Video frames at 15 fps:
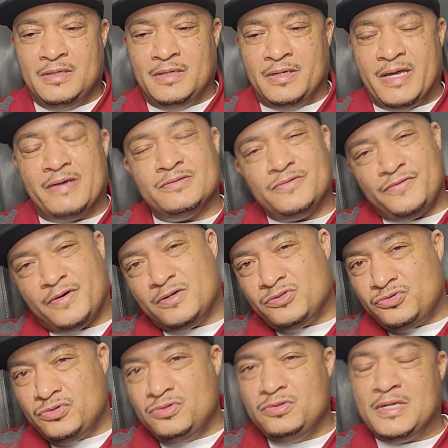And that was the
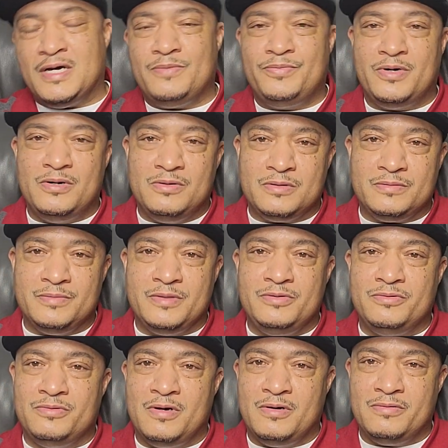first rule I broke,
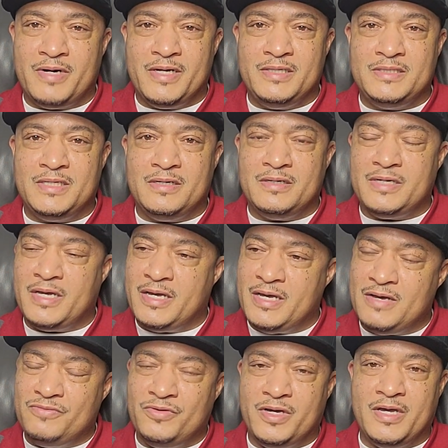you know, right there in the
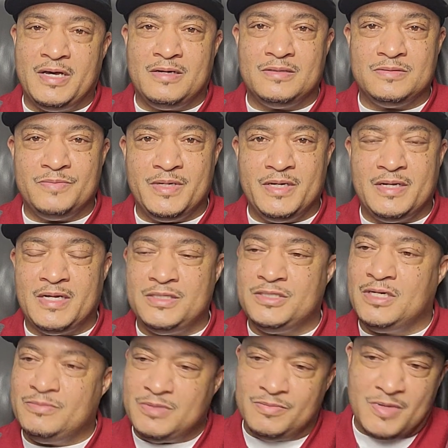halfway house, man. I
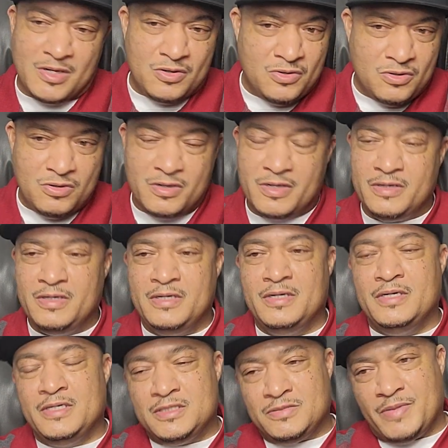jumped in my car,
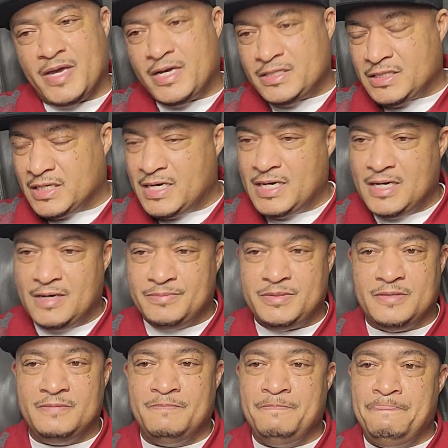smashed the
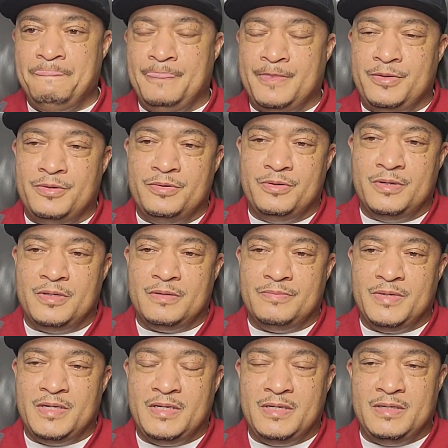Compton, you know what I
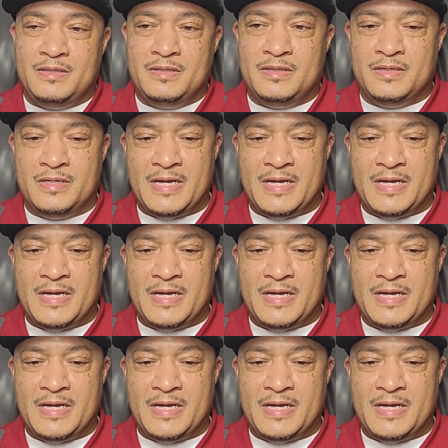mean?